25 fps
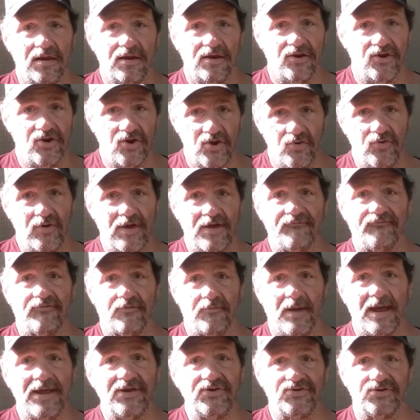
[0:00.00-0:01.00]
new
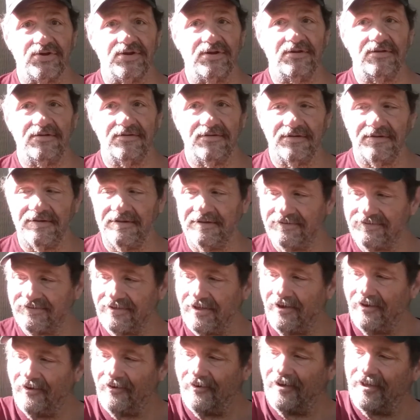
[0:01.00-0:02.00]
information.
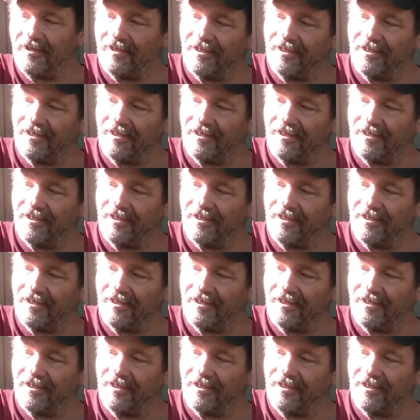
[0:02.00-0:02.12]
So